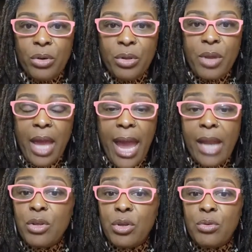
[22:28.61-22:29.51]
You
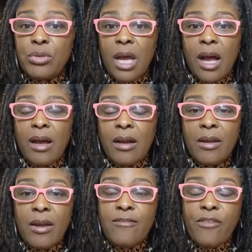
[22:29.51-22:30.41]
can use uh,
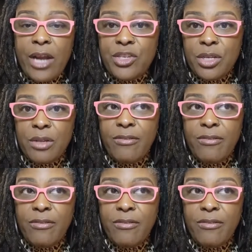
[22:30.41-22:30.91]
fract